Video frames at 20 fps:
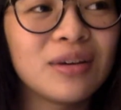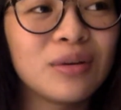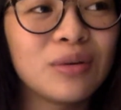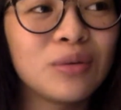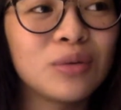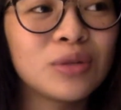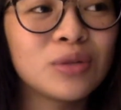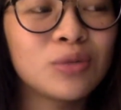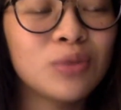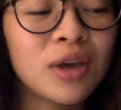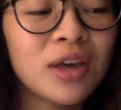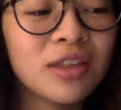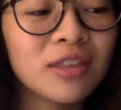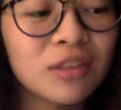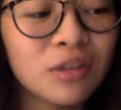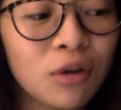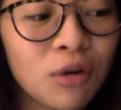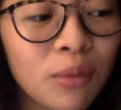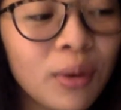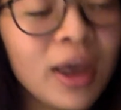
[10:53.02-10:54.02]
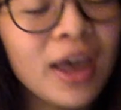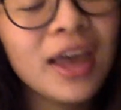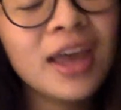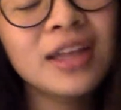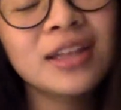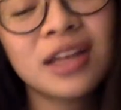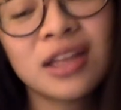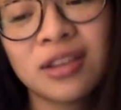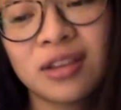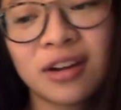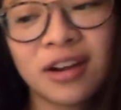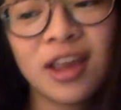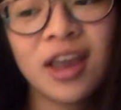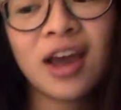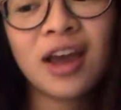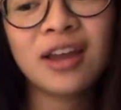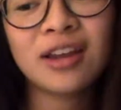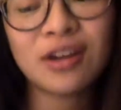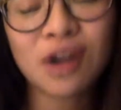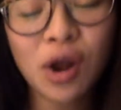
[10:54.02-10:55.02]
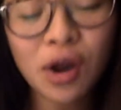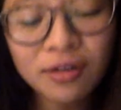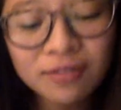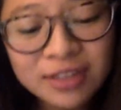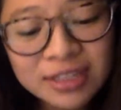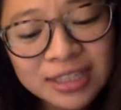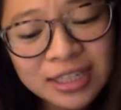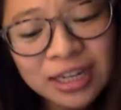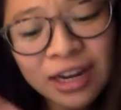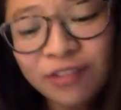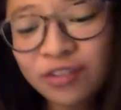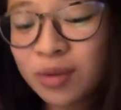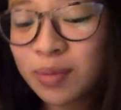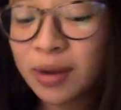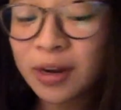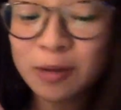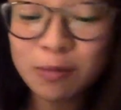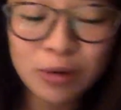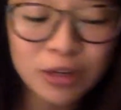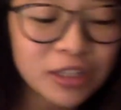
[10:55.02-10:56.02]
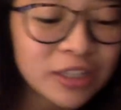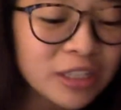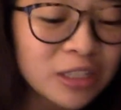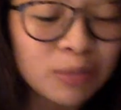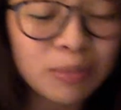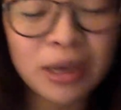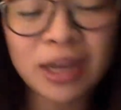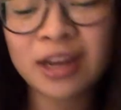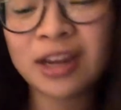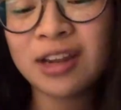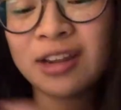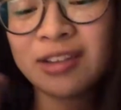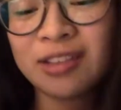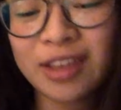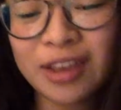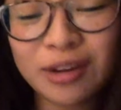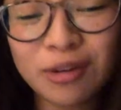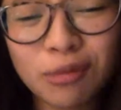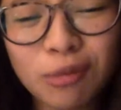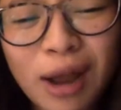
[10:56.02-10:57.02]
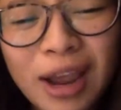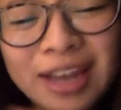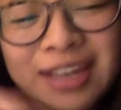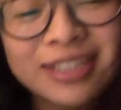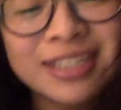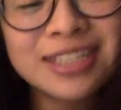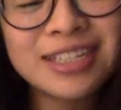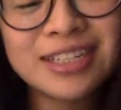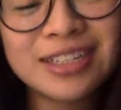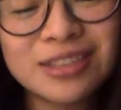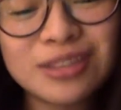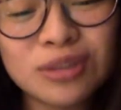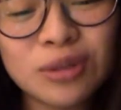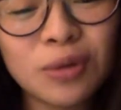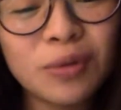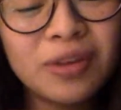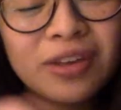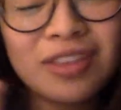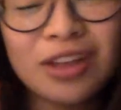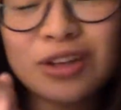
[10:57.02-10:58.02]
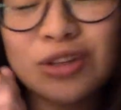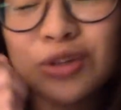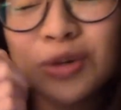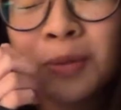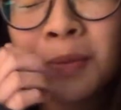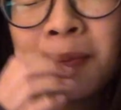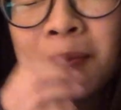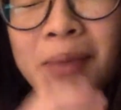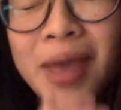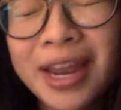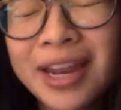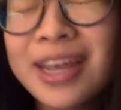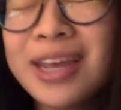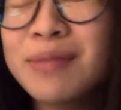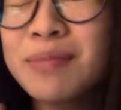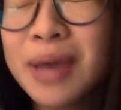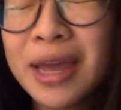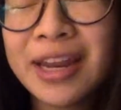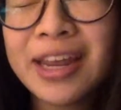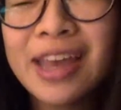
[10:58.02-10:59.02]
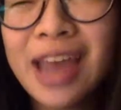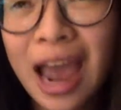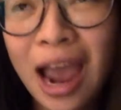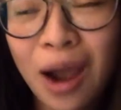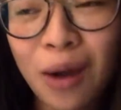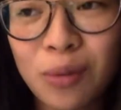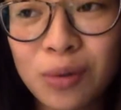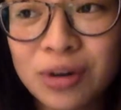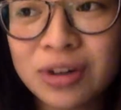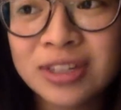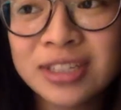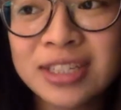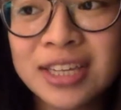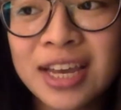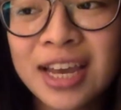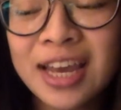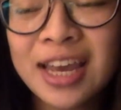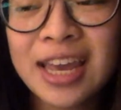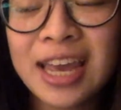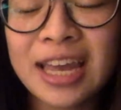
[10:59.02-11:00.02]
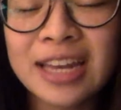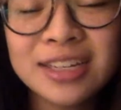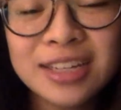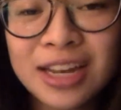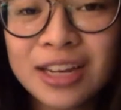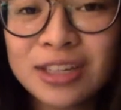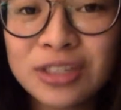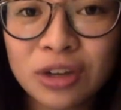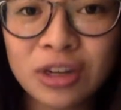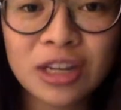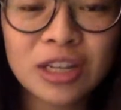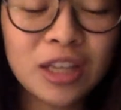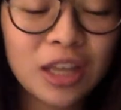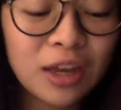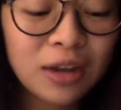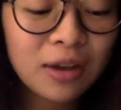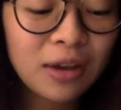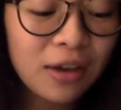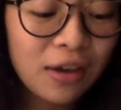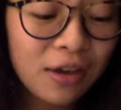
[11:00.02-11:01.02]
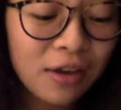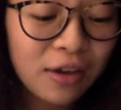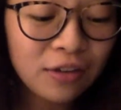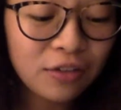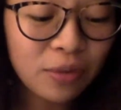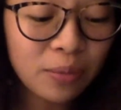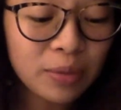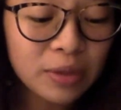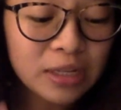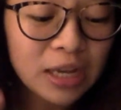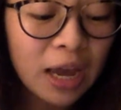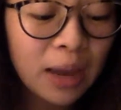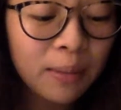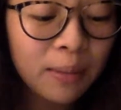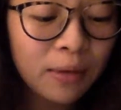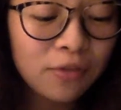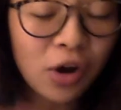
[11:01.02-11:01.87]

was with Noe and Adrian and harvesting. Everybody participated in like grinding it slowly. That took many, many hours and days on end. Like from the time of